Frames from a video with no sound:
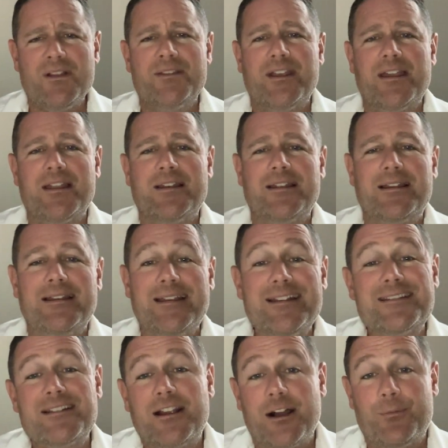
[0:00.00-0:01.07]
then it
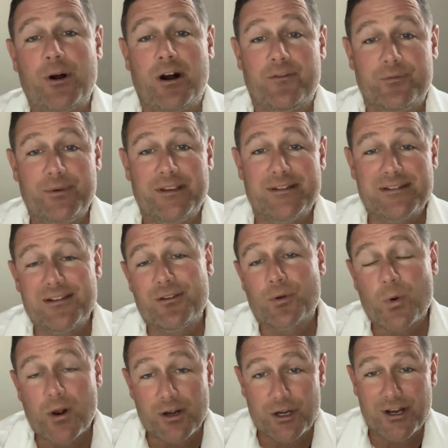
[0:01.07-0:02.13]
needs to come off because either
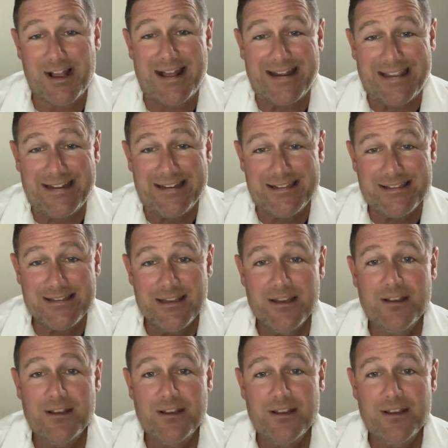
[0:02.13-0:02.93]
water got in it